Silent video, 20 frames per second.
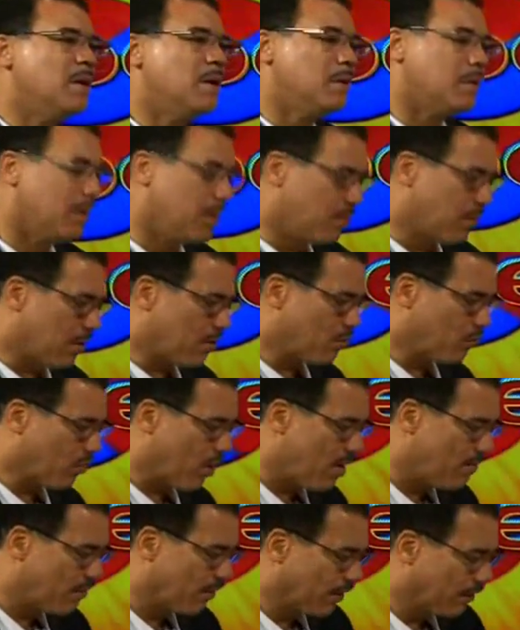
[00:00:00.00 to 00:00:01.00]
Anyway,
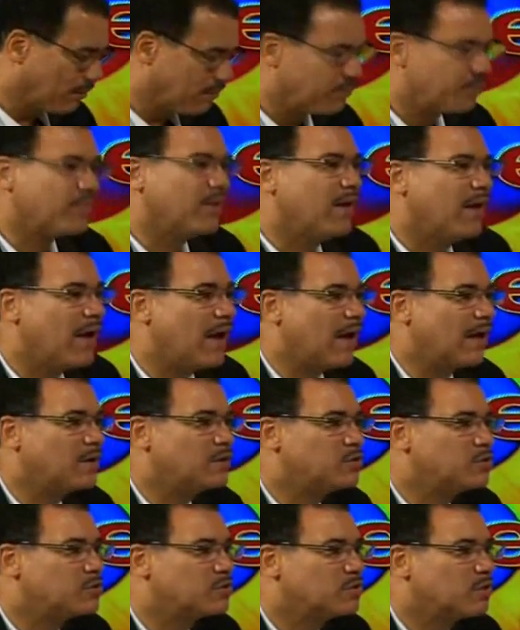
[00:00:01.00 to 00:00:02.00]
Raven, how
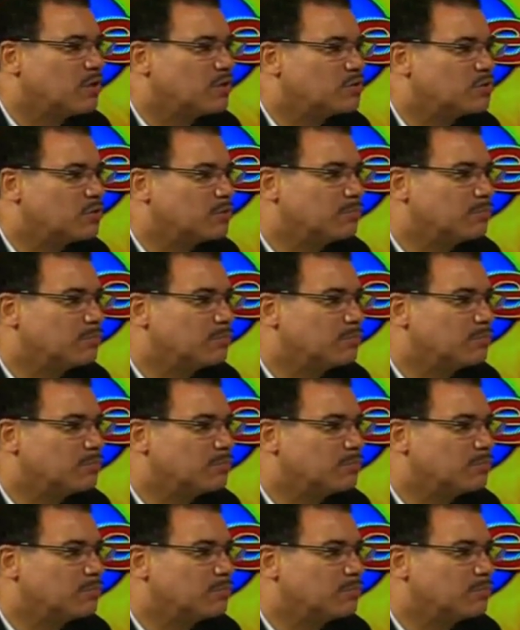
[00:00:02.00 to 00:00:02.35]
did you start your